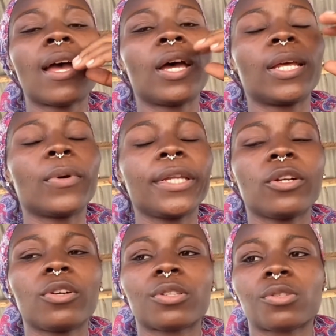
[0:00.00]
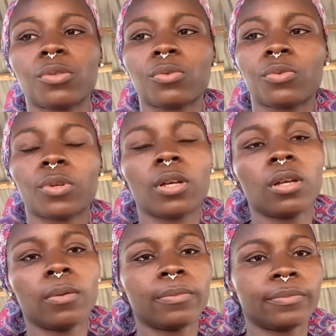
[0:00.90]
then when they got to
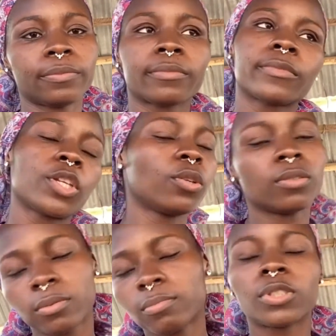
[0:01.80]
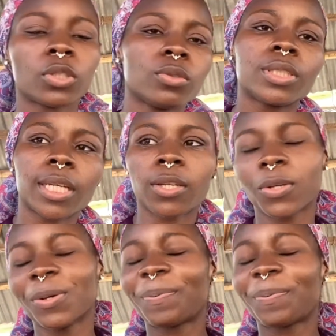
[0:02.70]
um you know the old setup